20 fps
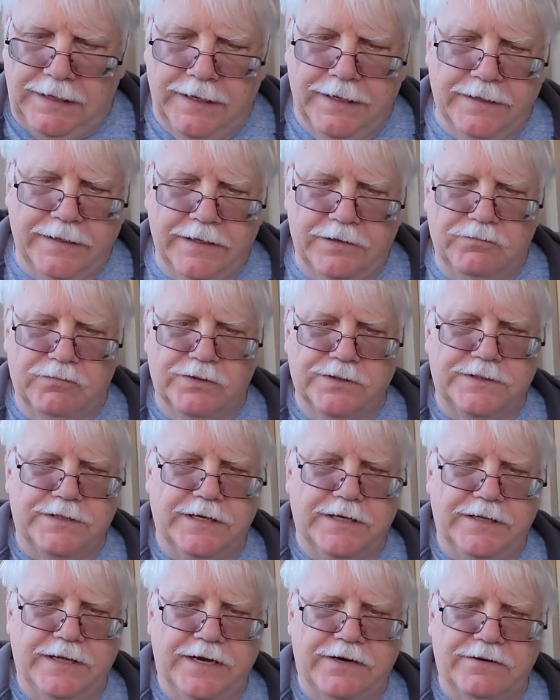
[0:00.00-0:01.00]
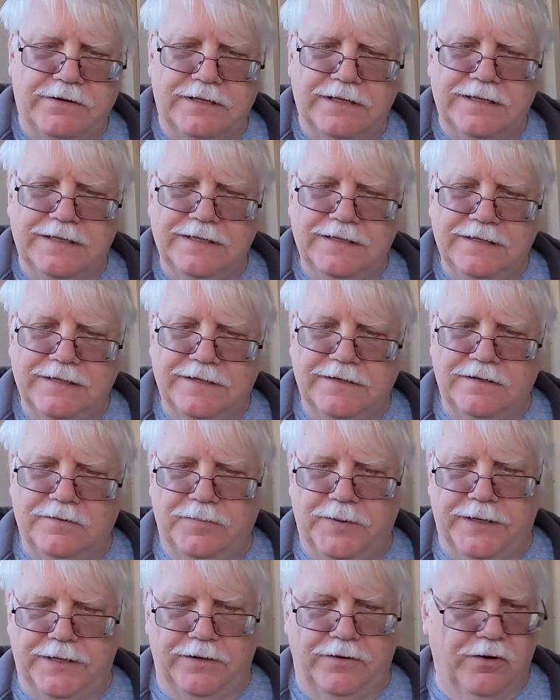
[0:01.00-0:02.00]
and then we'll see. They're a little
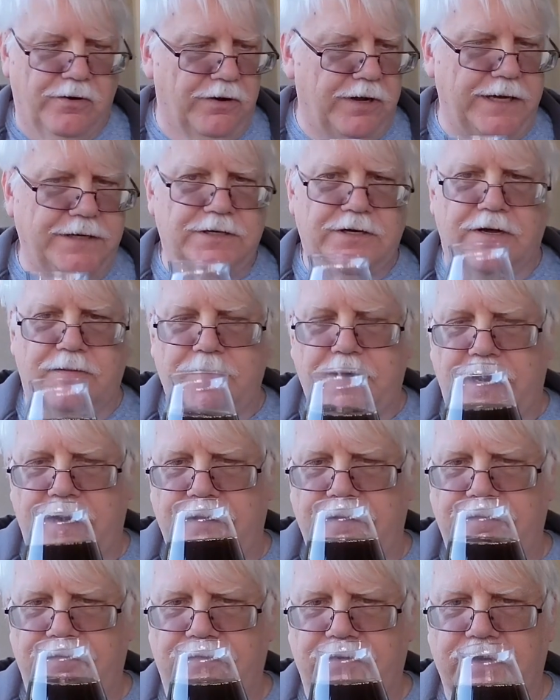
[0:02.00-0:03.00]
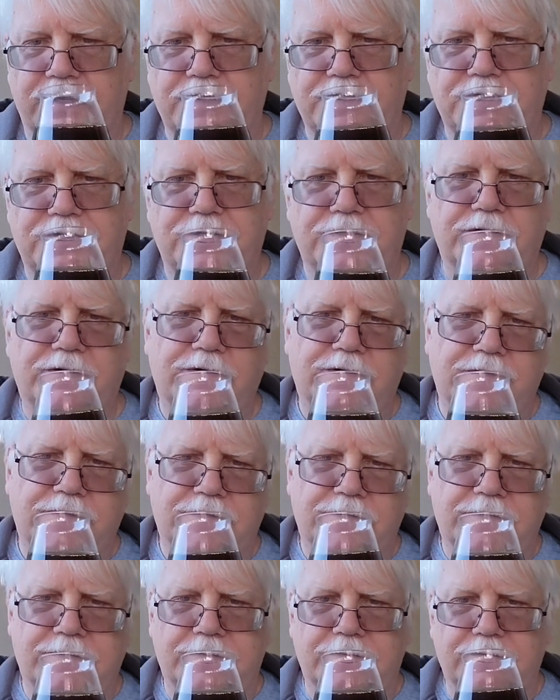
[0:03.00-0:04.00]
bit cold. I took them out of the fridge
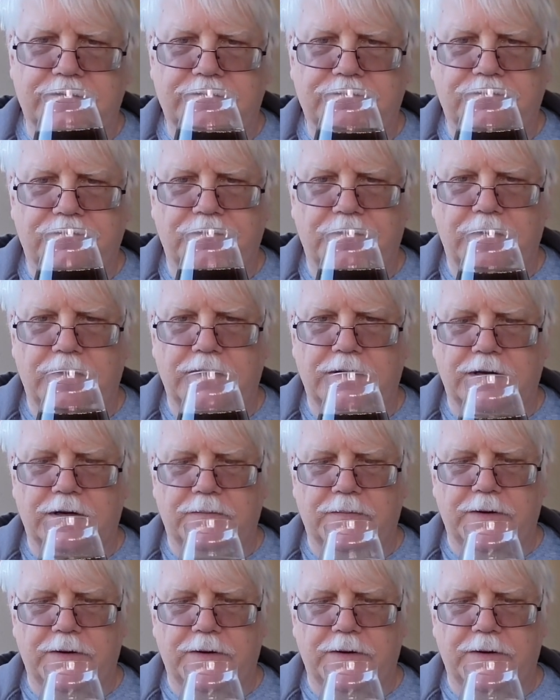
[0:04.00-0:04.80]
a little